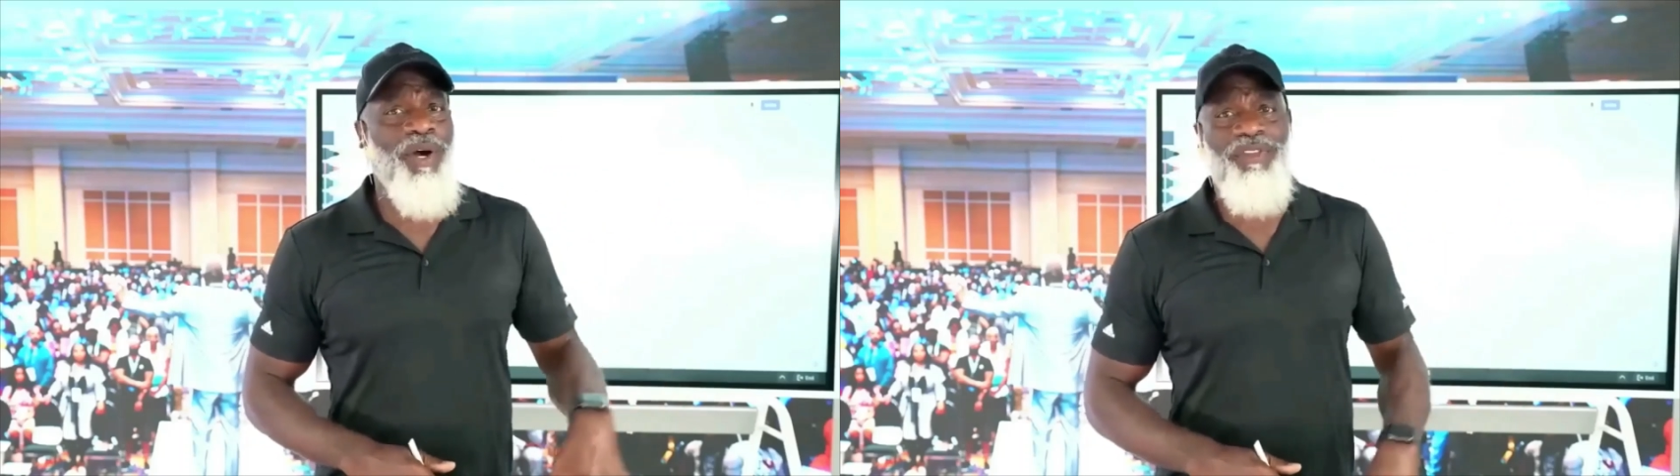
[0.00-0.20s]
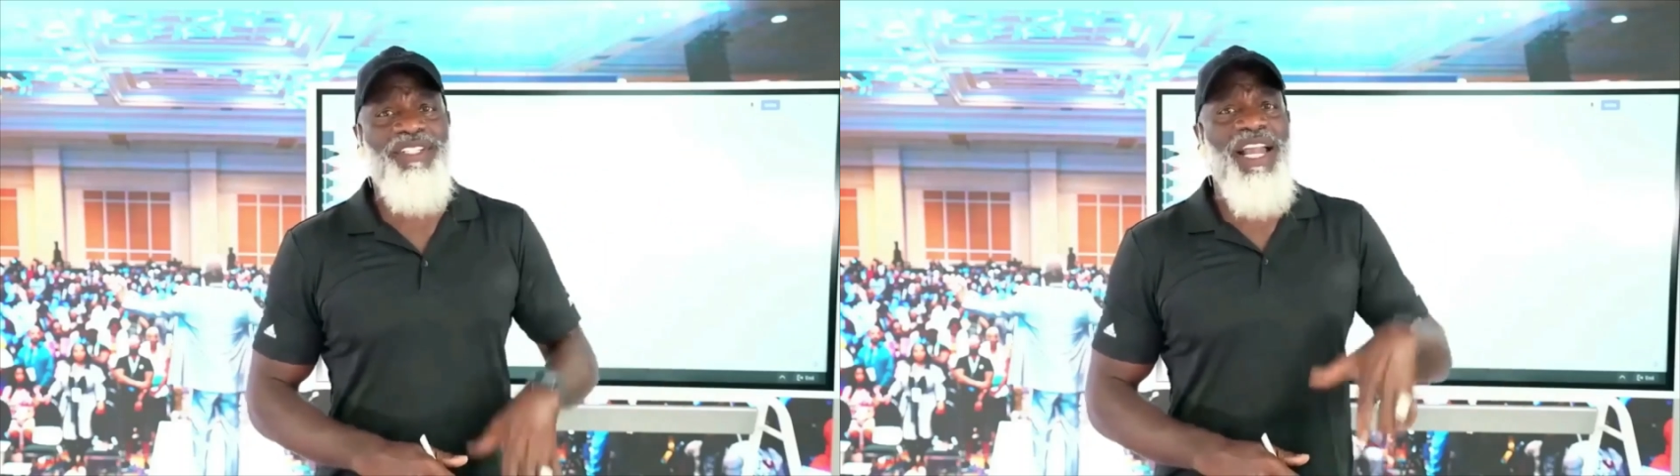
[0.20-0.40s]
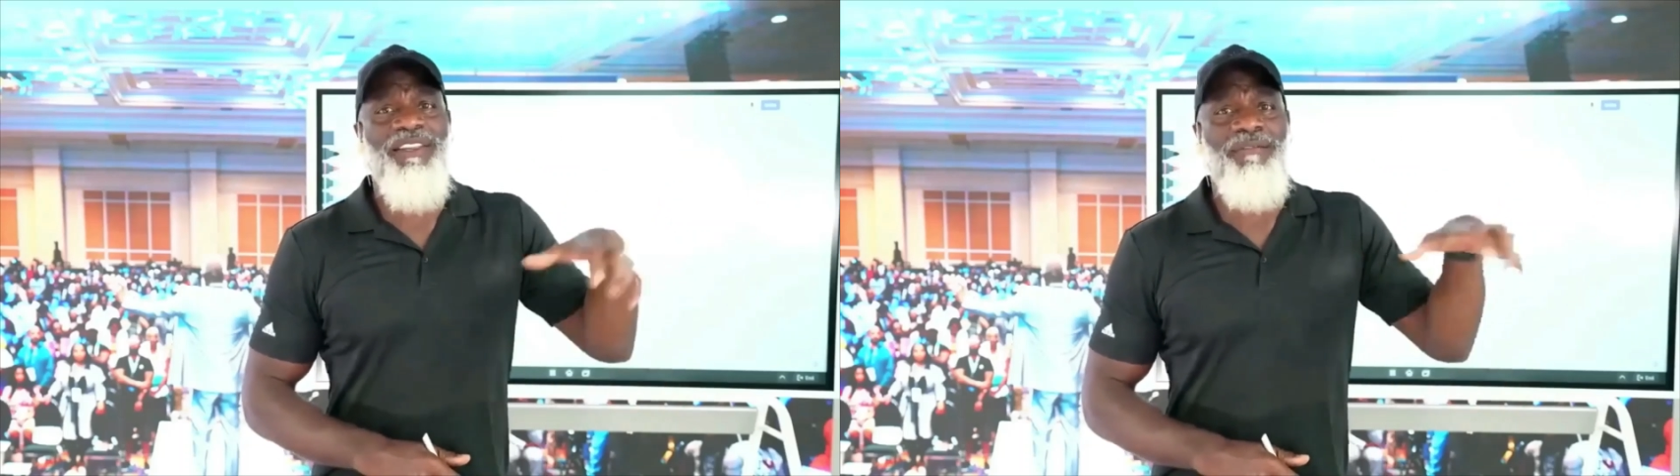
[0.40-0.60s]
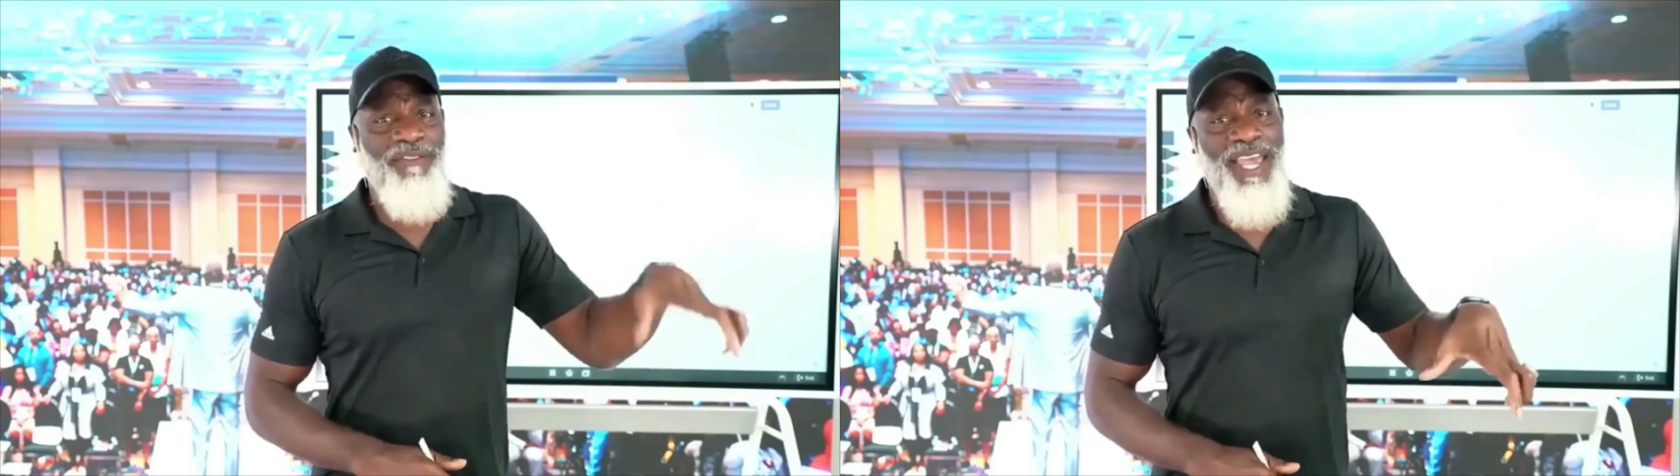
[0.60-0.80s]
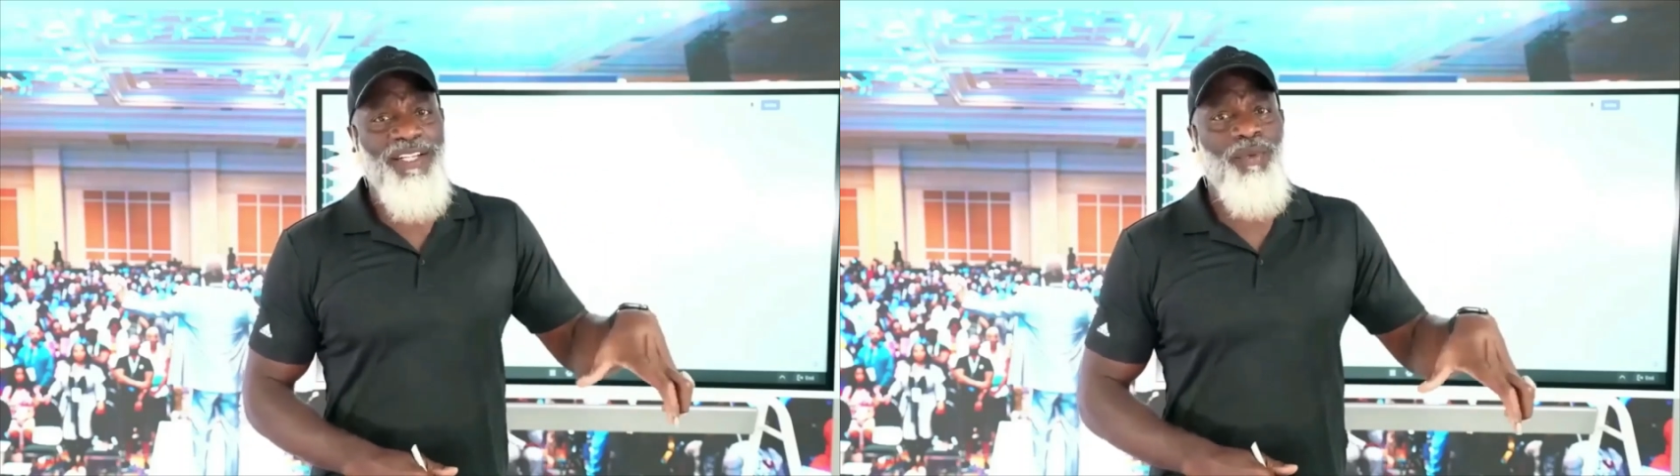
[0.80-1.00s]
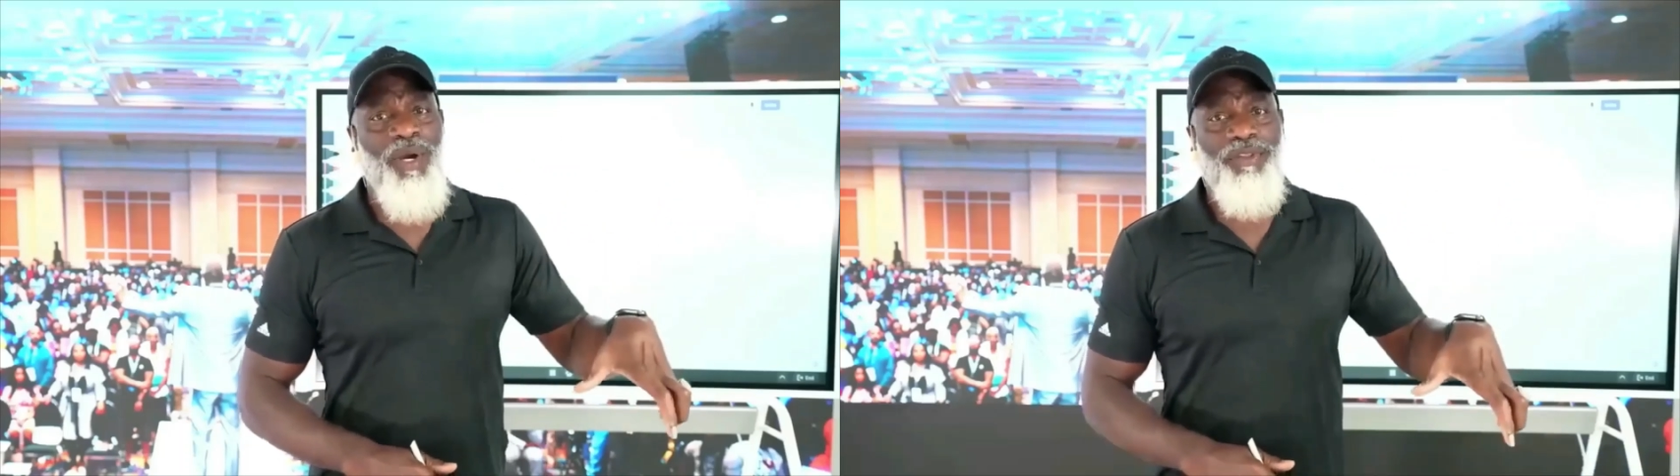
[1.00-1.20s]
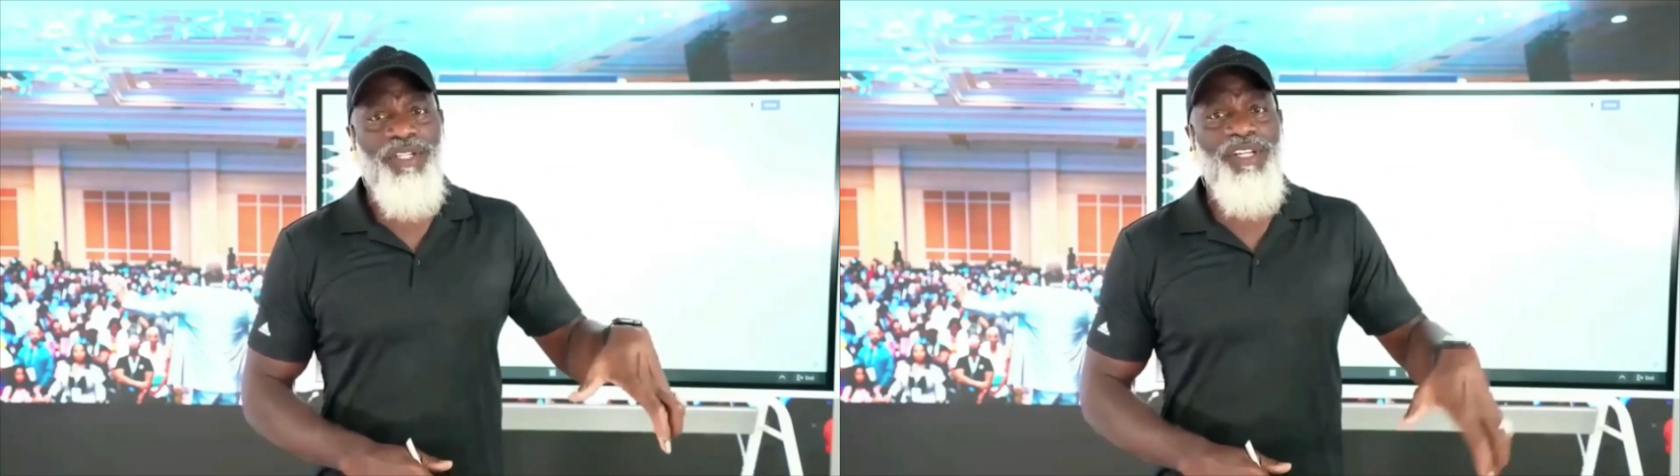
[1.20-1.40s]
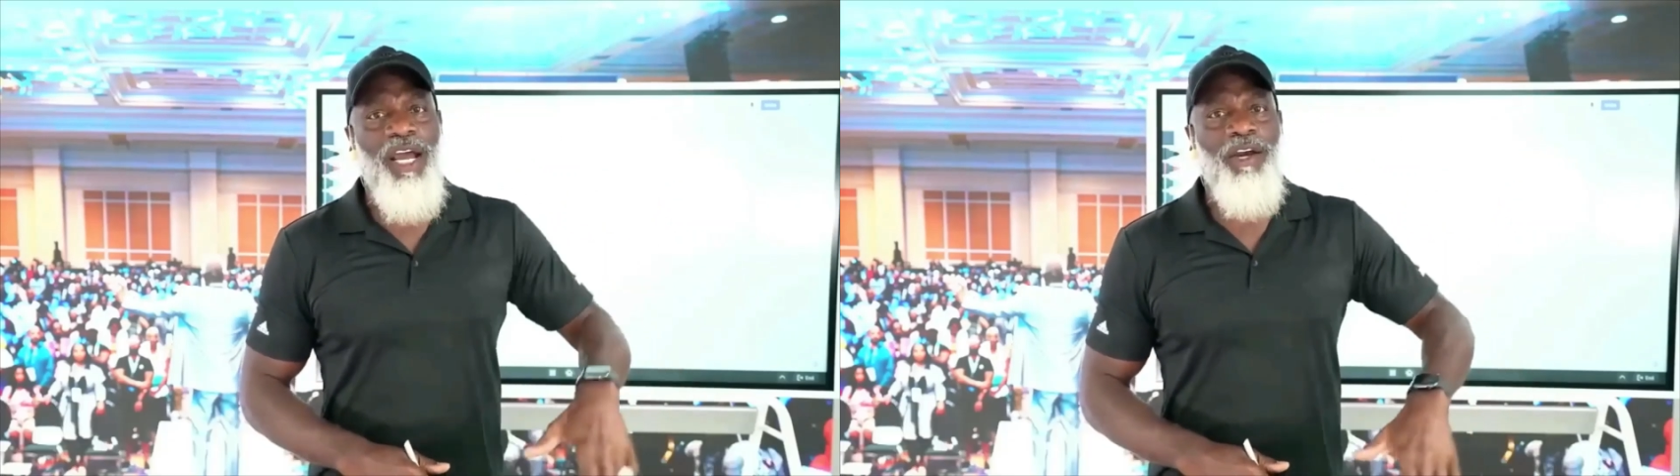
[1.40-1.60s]
It's not the fast wealth. It's
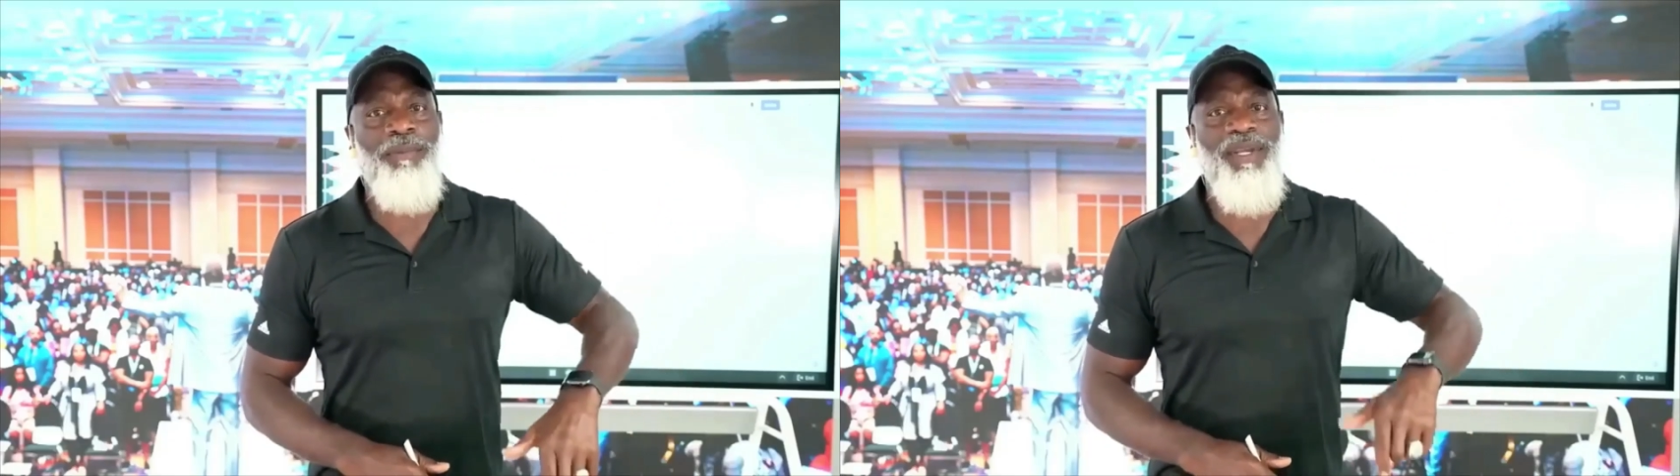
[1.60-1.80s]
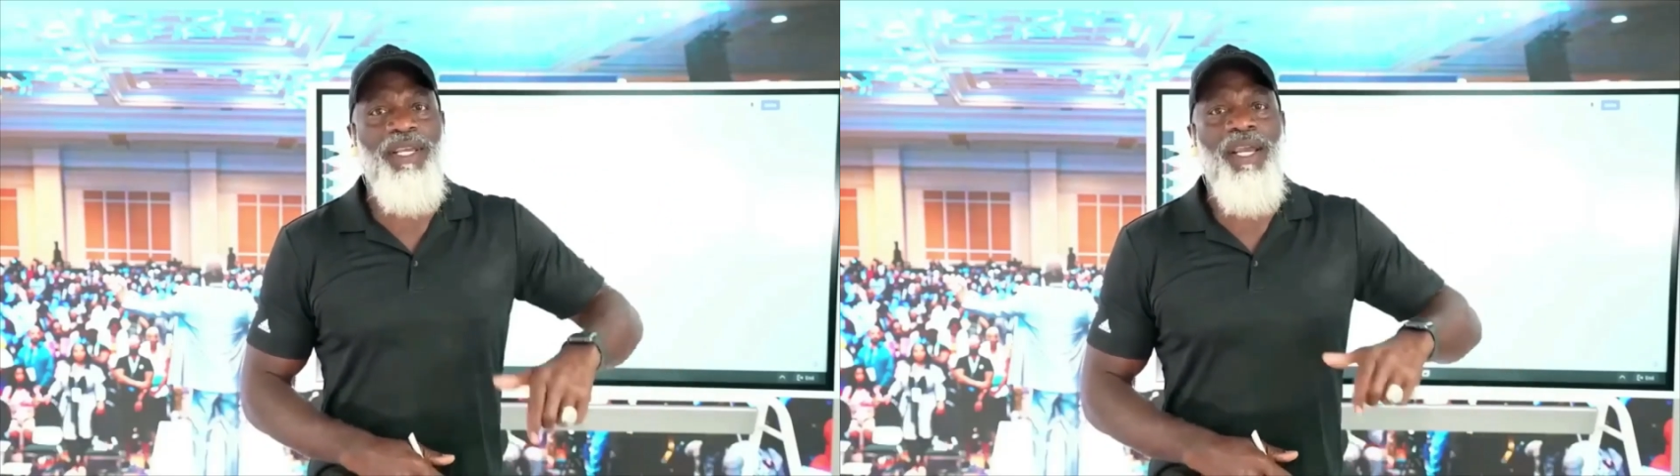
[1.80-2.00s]
not going to be